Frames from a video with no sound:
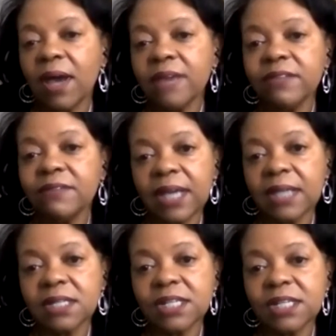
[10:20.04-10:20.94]
I've even had to
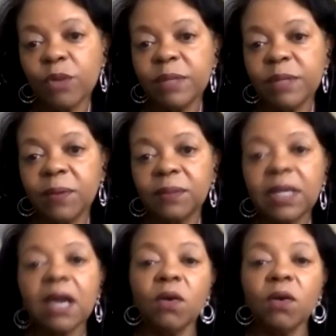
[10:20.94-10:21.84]
tell people,
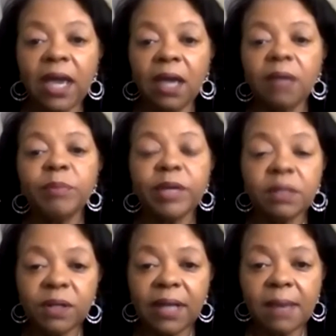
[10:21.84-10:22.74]
okay,
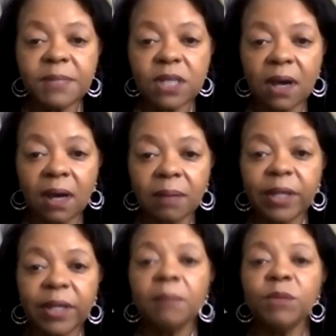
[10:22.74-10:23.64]
pick up your
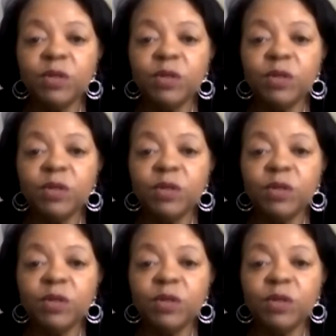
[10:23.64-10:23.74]
laptop,